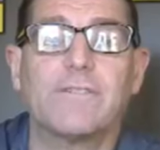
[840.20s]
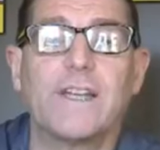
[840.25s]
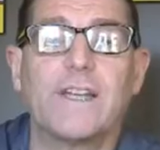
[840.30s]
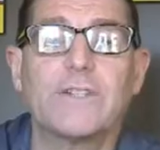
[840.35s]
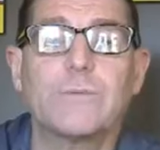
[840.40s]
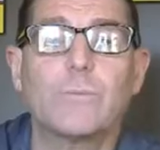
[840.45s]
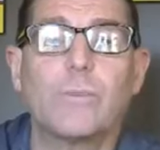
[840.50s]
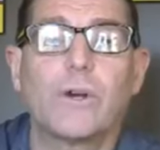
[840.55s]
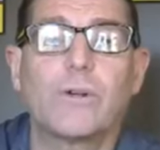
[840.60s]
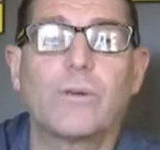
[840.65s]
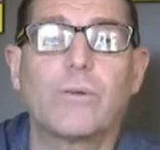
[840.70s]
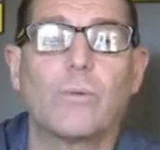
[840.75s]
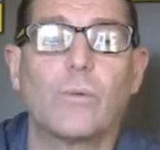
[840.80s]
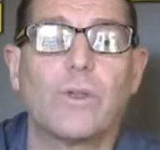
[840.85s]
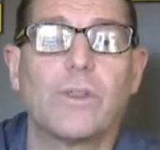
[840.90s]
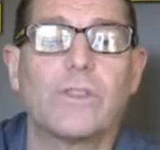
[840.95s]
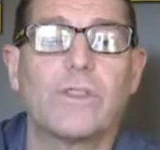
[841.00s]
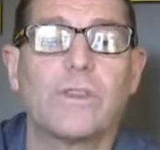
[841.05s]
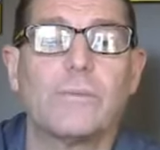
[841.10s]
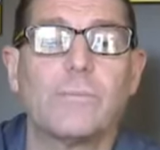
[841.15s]
Facebook
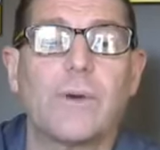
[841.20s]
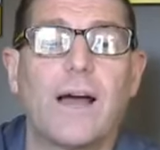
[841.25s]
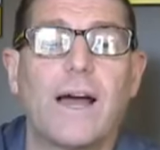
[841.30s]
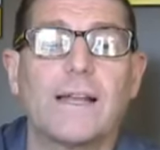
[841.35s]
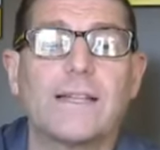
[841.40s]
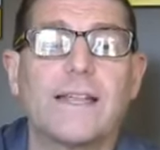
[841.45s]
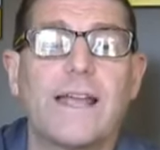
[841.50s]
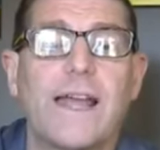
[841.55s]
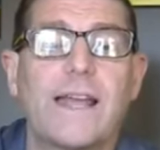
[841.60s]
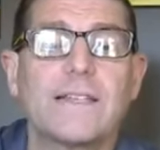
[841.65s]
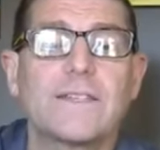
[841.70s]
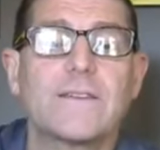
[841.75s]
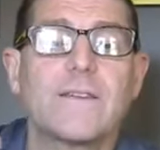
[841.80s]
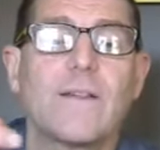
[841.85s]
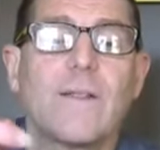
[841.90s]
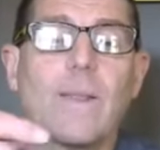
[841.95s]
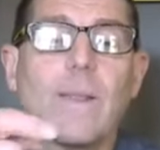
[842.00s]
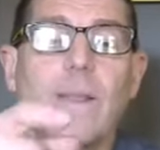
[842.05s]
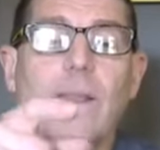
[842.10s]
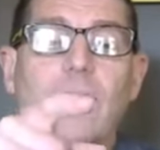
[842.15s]
with the podcast.
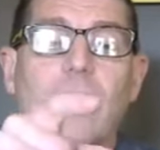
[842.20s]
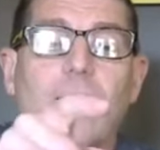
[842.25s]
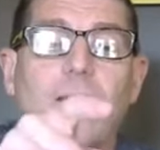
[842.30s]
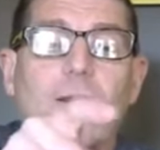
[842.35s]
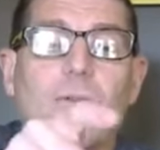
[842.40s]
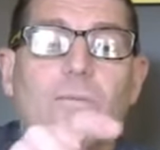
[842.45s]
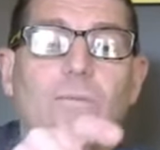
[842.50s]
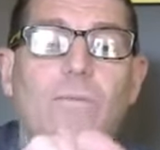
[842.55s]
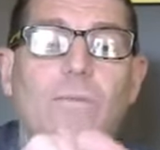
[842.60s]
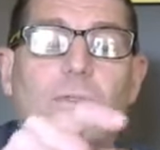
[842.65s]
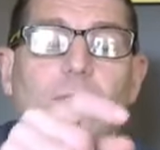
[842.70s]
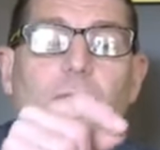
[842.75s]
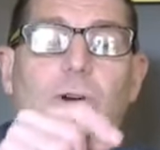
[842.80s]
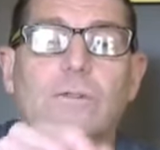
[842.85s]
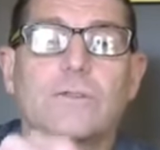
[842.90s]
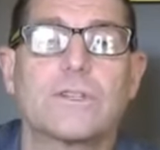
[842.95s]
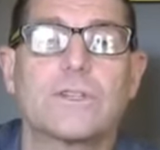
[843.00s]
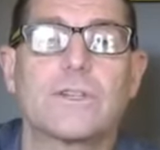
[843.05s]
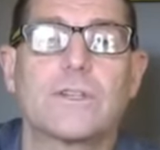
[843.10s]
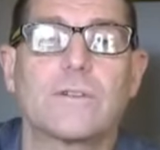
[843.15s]

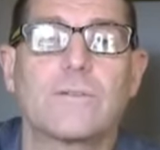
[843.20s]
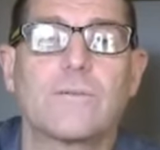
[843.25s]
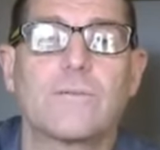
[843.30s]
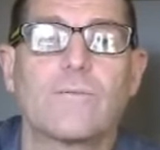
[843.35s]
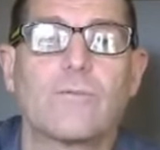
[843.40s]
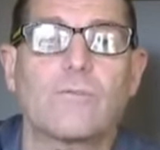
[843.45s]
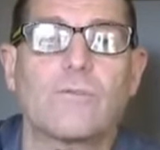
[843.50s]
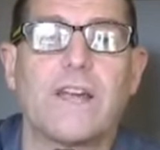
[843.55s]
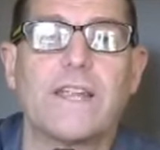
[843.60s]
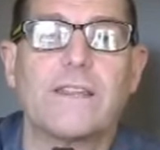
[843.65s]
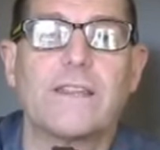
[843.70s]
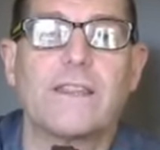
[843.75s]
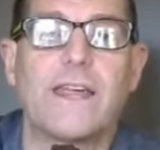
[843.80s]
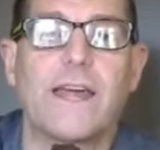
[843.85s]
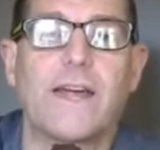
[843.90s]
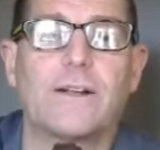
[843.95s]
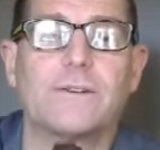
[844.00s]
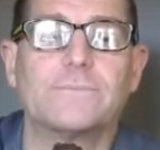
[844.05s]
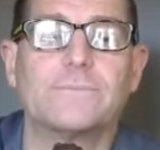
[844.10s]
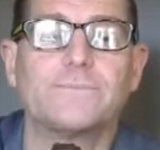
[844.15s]
Those right
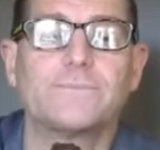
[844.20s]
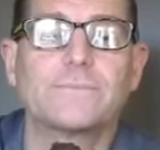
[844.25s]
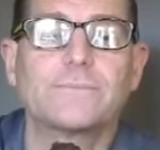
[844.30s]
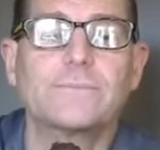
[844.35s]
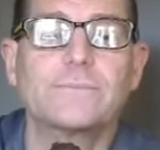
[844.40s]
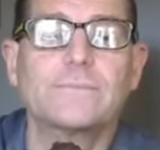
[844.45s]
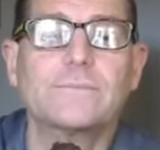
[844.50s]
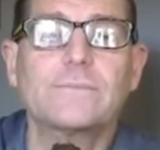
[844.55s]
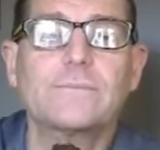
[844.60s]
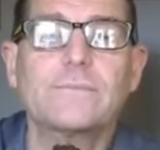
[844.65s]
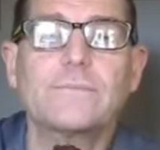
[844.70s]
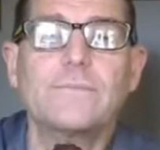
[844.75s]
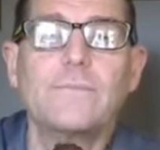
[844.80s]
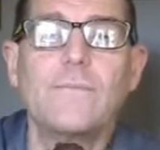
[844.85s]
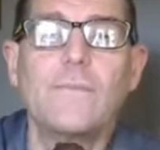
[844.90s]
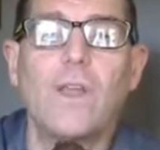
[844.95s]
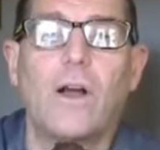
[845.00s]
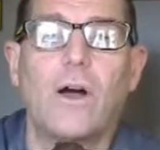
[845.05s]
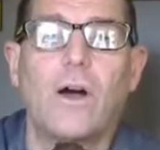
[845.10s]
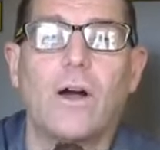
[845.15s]
there
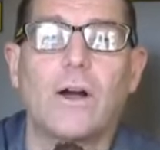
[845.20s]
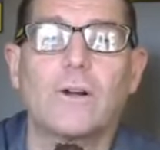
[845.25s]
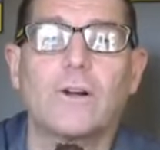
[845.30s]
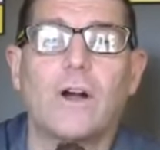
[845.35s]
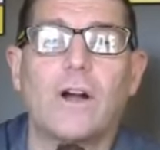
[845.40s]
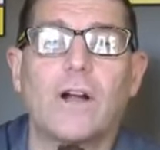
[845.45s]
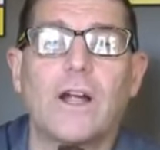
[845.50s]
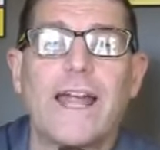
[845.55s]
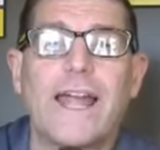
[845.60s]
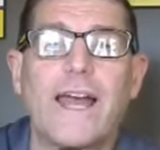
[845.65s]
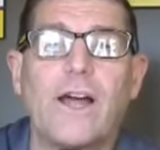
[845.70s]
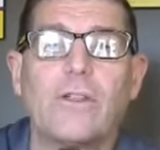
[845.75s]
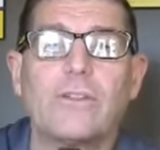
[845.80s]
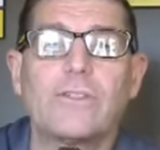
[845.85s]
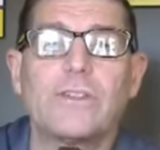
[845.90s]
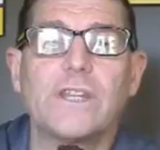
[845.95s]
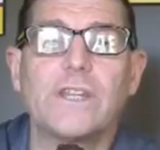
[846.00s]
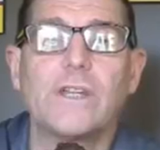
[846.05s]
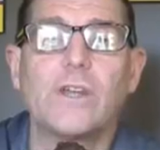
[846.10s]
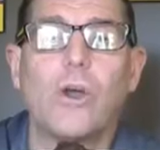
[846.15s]
are our
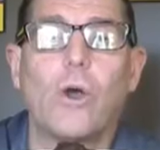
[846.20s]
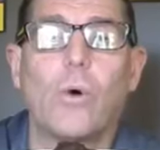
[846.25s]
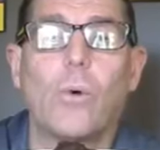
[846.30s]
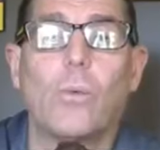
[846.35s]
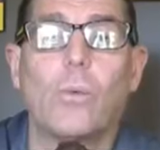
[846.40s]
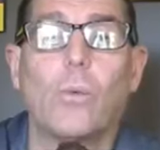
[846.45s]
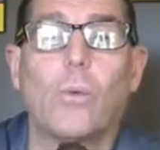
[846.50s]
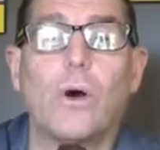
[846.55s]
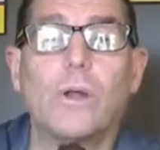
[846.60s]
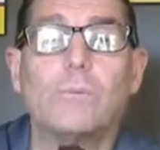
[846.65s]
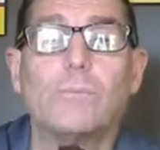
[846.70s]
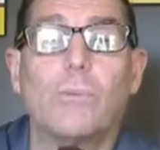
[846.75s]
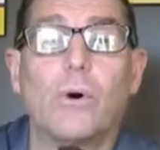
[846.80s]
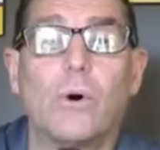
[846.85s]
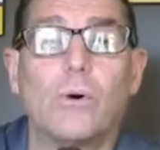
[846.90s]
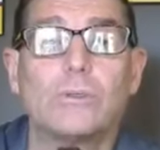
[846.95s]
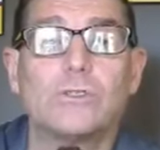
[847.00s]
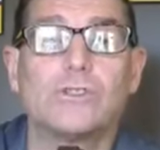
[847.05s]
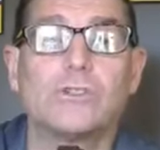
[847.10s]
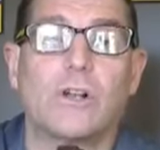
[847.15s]
healthy
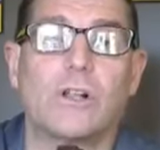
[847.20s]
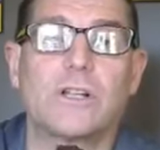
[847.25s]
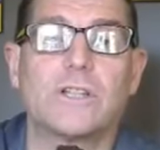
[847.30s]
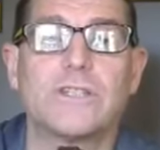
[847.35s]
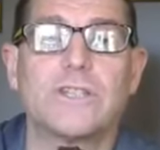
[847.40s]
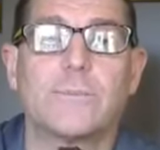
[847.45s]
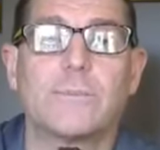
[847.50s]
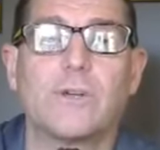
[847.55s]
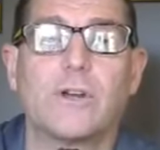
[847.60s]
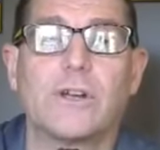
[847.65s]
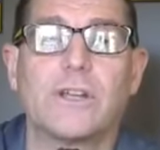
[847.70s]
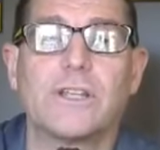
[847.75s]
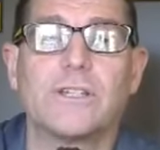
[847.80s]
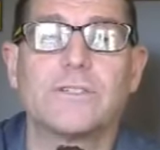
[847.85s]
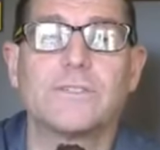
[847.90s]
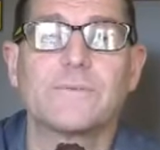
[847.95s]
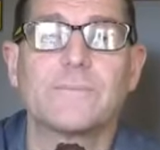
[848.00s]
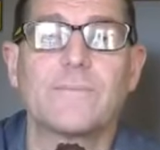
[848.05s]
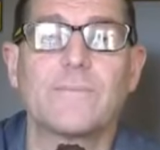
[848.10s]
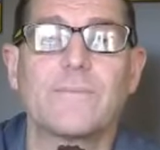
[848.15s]
1-bowl chocolate chip
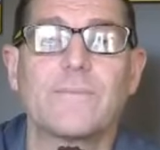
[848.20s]
cookies.